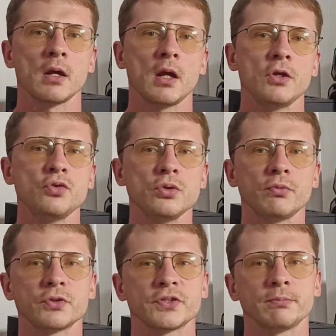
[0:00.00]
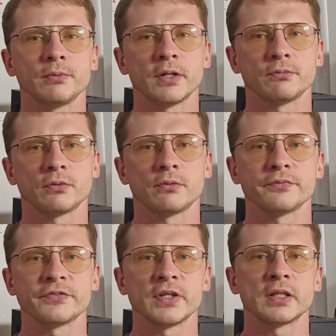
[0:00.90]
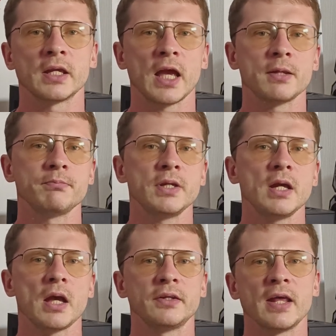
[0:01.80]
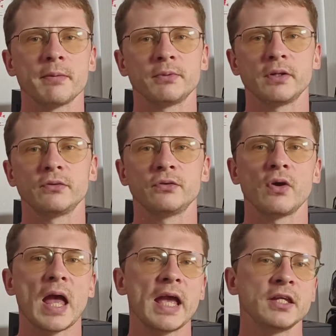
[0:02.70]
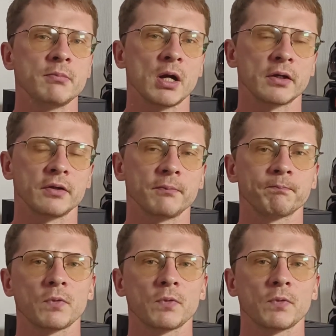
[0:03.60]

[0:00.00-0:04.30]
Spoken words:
a universal platform that can be adapted to any market: